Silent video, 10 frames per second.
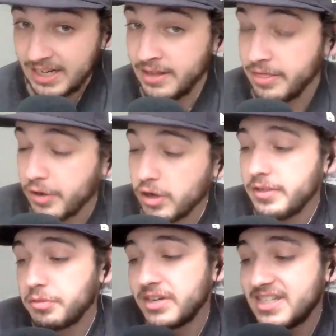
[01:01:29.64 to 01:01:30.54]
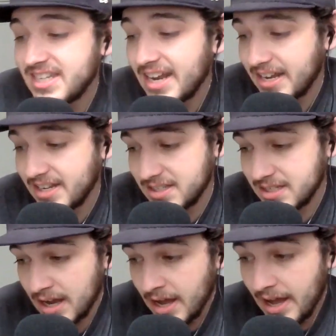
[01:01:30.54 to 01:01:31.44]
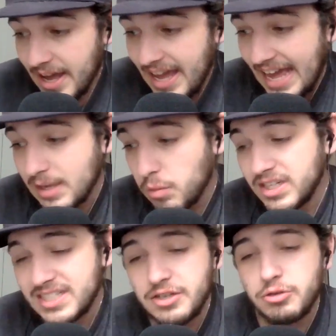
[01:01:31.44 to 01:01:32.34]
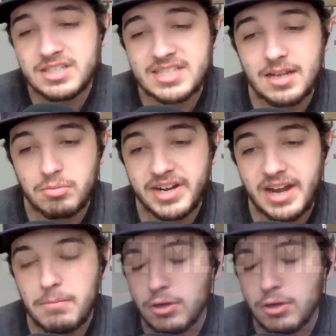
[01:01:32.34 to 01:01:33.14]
in 33 seconds. And then what does he do to celebrate? Now,